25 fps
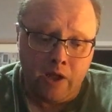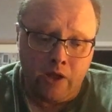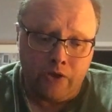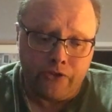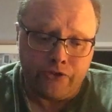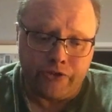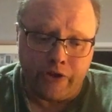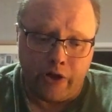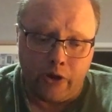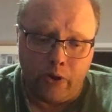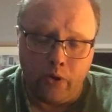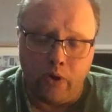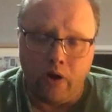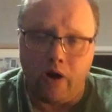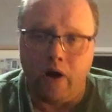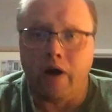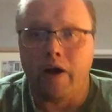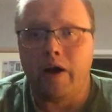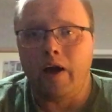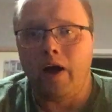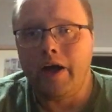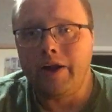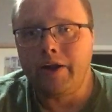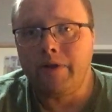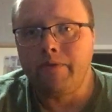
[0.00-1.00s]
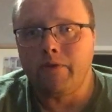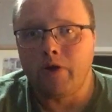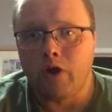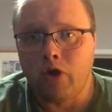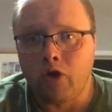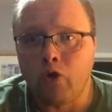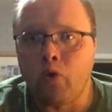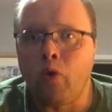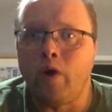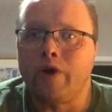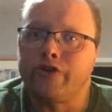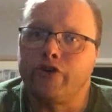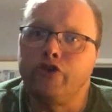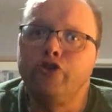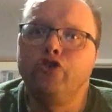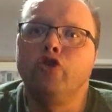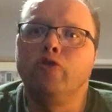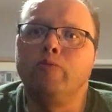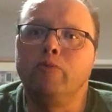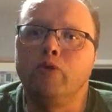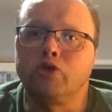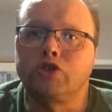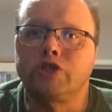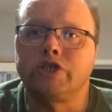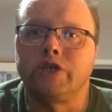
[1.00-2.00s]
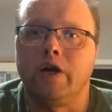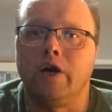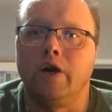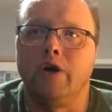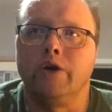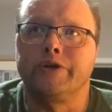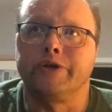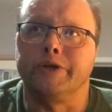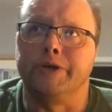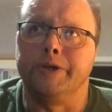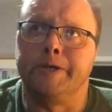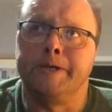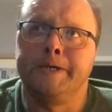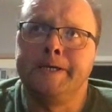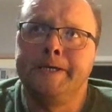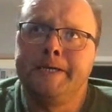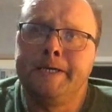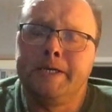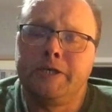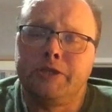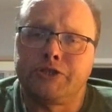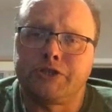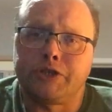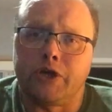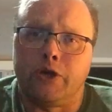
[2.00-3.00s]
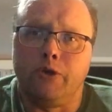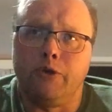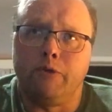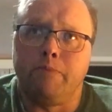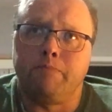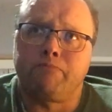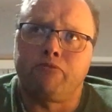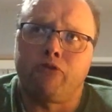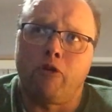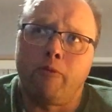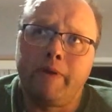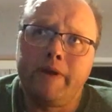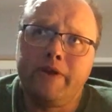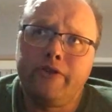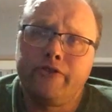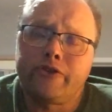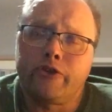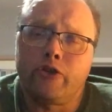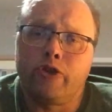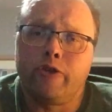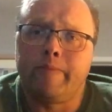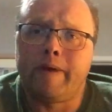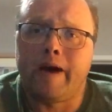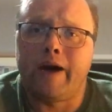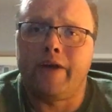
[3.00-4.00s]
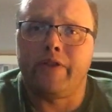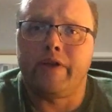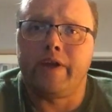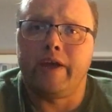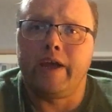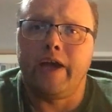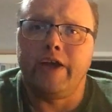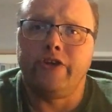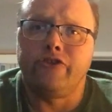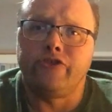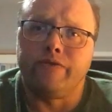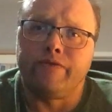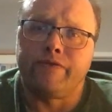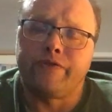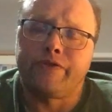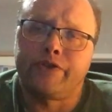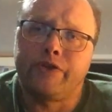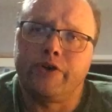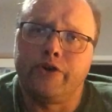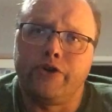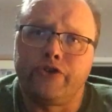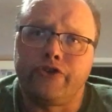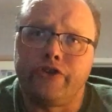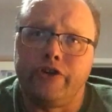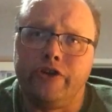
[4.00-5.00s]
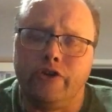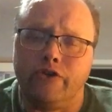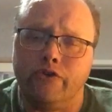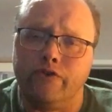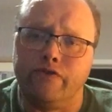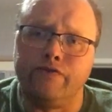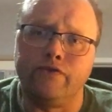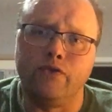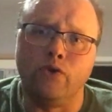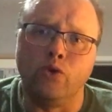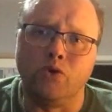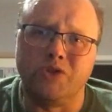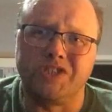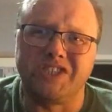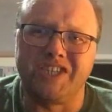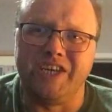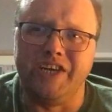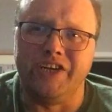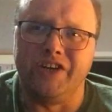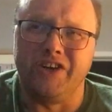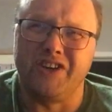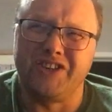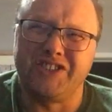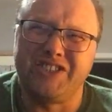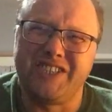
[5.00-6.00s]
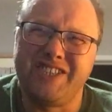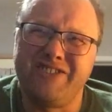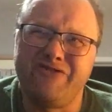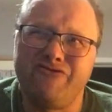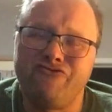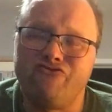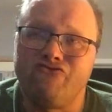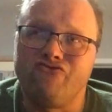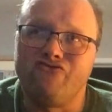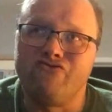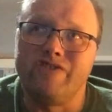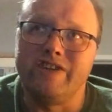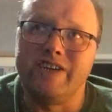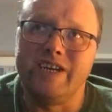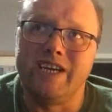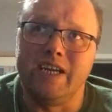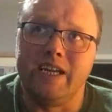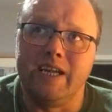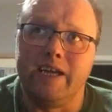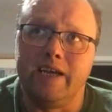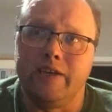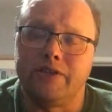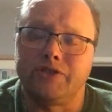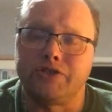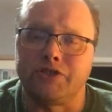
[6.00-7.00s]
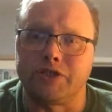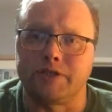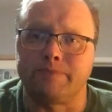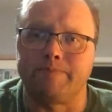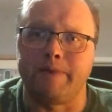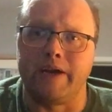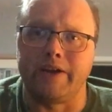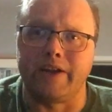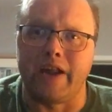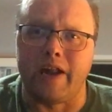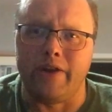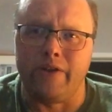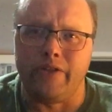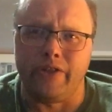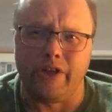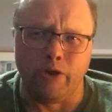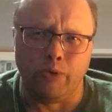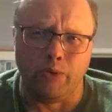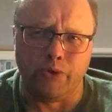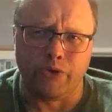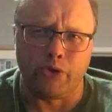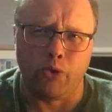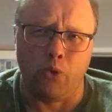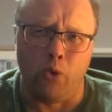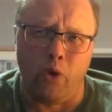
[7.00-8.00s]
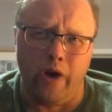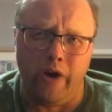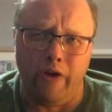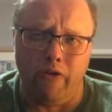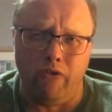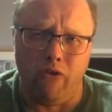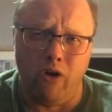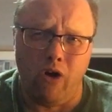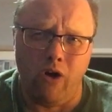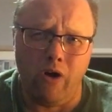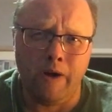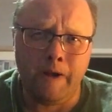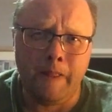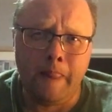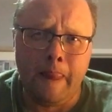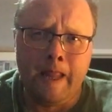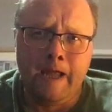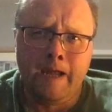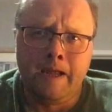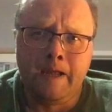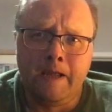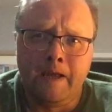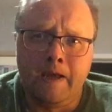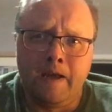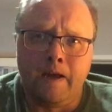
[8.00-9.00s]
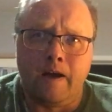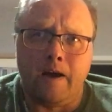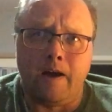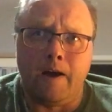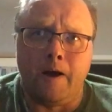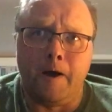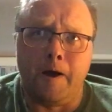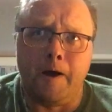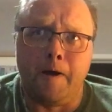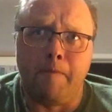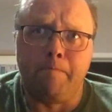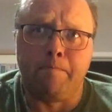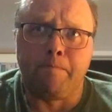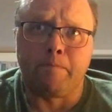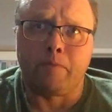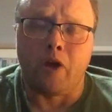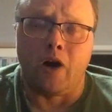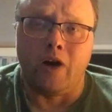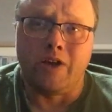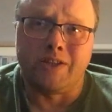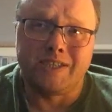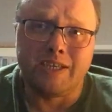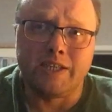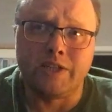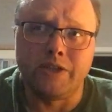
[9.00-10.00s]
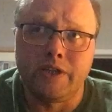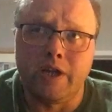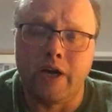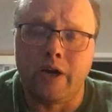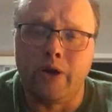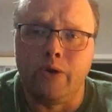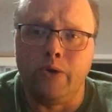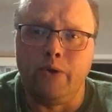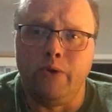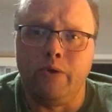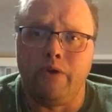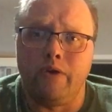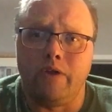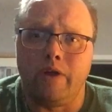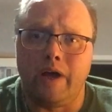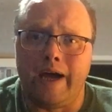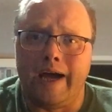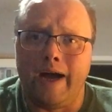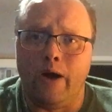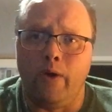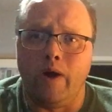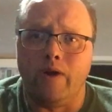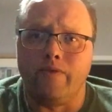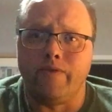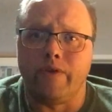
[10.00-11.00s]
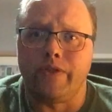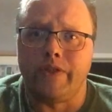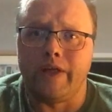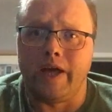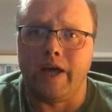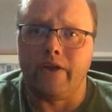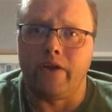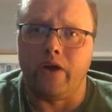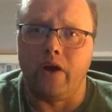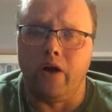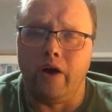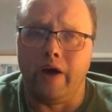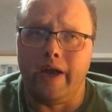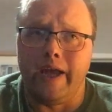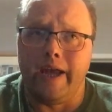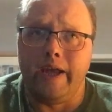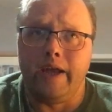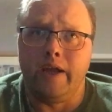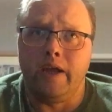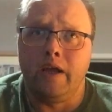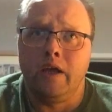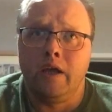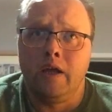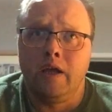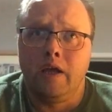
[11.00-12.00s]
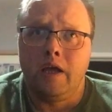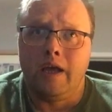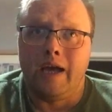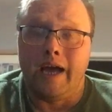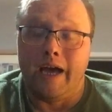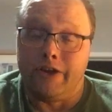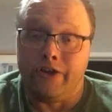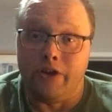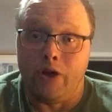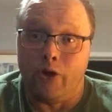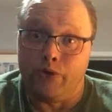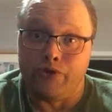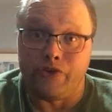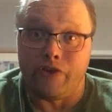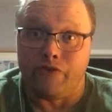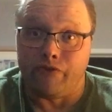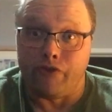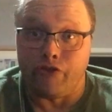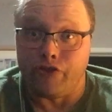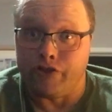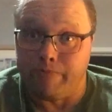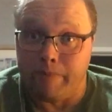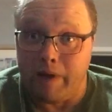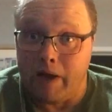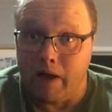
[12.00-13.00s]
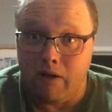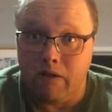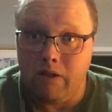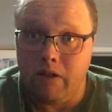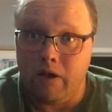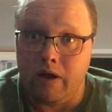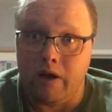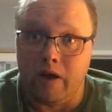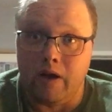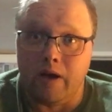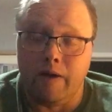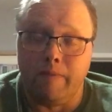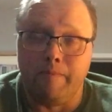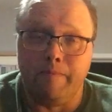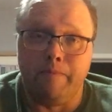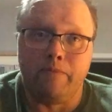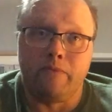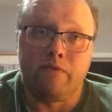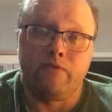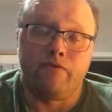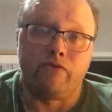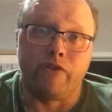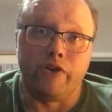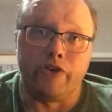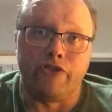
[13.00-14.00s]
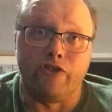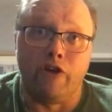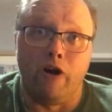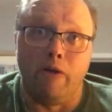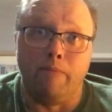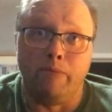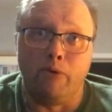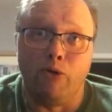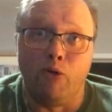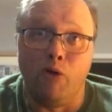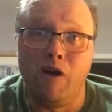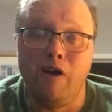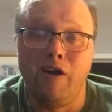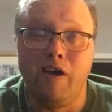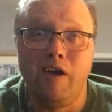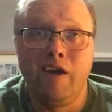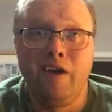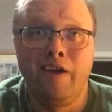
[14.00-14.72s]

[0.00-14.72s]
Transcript: So I had quite a normal childhood. So probably until about the age of 13 or 14, I didn't really suspect anything was quite wrong. I did know, however, that I had no sense of smell. For example,